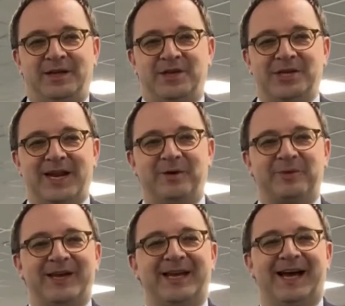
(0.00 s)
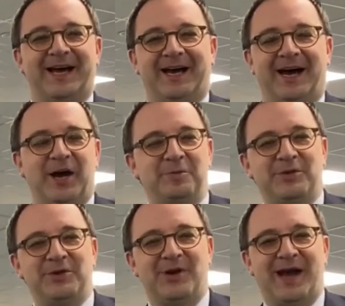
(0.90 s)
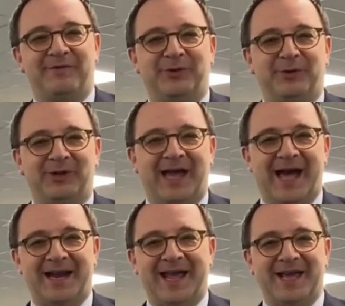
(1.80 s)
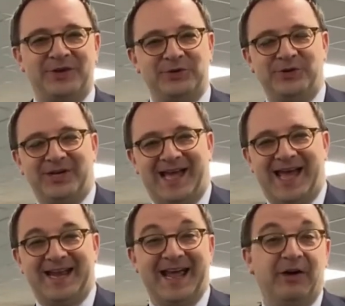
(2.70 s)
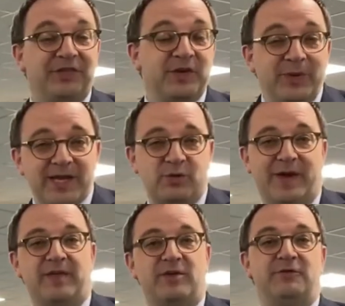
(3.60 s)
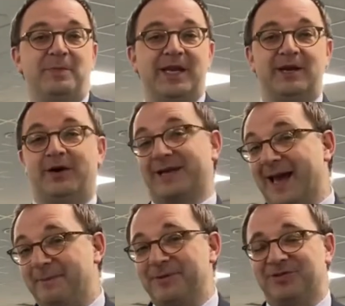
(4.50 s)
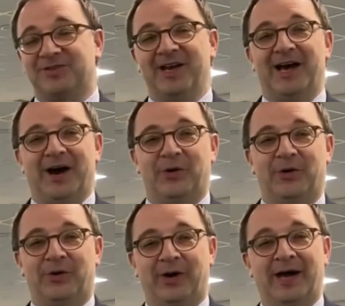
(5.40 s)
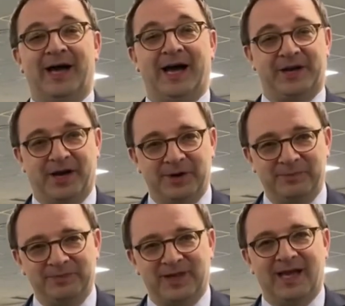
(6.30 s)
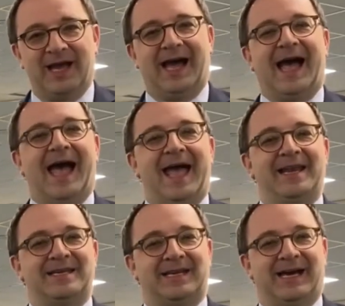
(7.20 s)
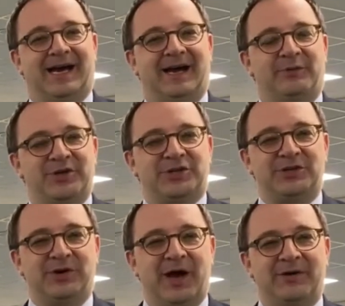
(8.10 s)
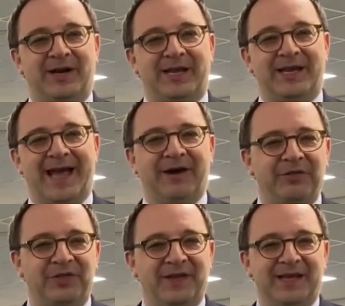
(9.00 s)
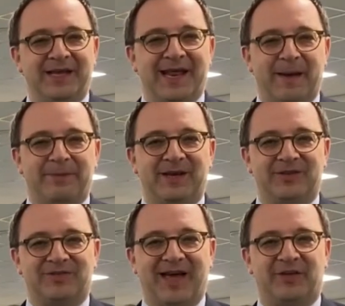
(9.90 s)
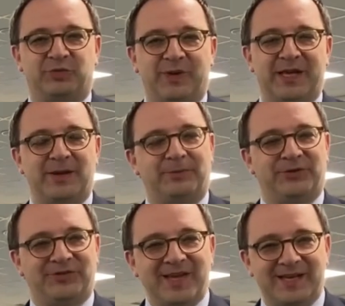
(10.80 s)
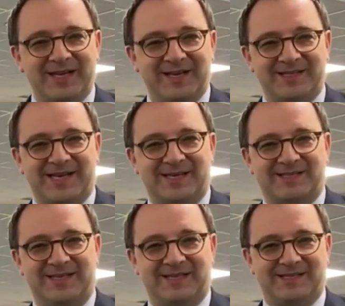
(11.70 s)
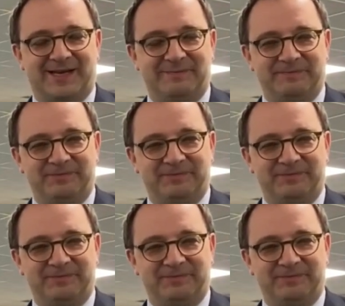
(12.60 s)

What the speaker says: Shalom Kehila. I hope you have all had a good and healthy week, whether you've been on campus or at home. And I wish you only health and happiness as we proceed in this uncertain time.